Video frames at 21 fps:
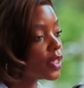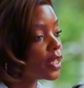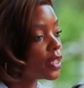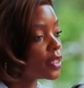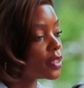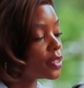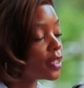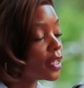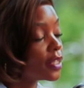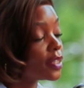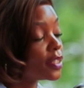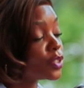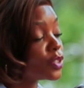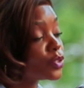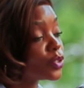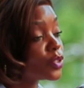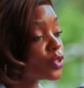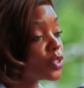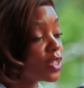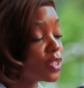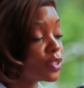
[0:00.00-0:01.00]
Yes, and they
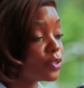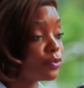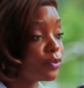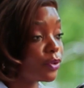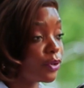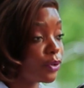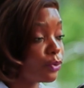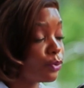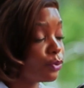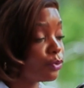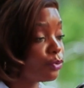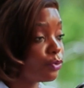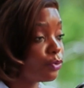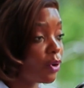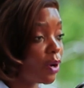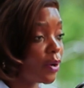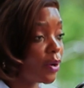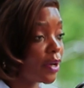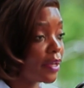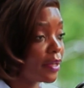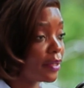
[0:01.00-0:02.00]
also say it's very good
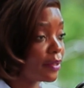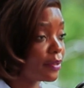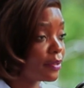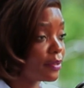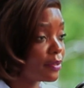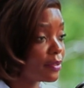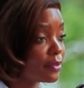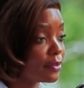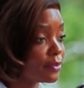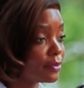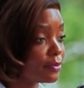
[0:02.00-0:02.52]
for our health.